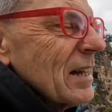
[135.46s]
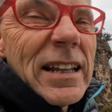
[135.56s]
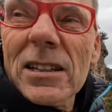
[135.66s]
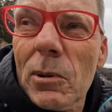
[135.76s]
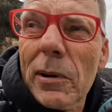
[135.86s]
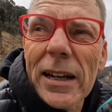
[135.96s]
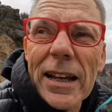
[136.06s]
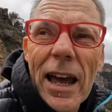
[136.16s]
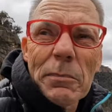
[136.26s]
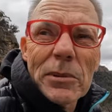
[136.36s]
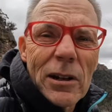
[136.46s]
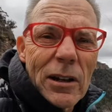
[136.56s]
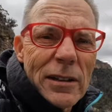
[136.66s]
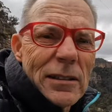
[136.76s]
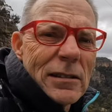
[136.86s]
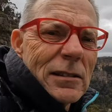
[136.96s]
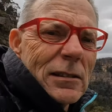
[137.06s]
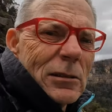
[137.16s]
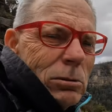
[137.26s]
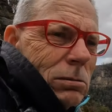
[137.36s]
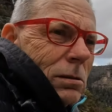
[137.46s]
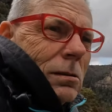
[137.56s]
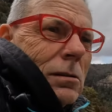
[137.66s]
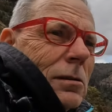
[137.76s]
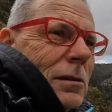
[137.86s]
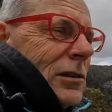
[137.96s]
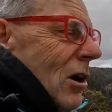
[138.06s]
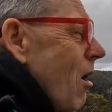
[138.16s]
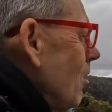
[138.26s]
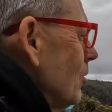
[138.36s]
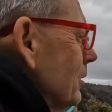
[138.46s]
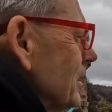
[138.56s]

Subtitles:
That's where we're going to camp tonight. Ooh, it's cold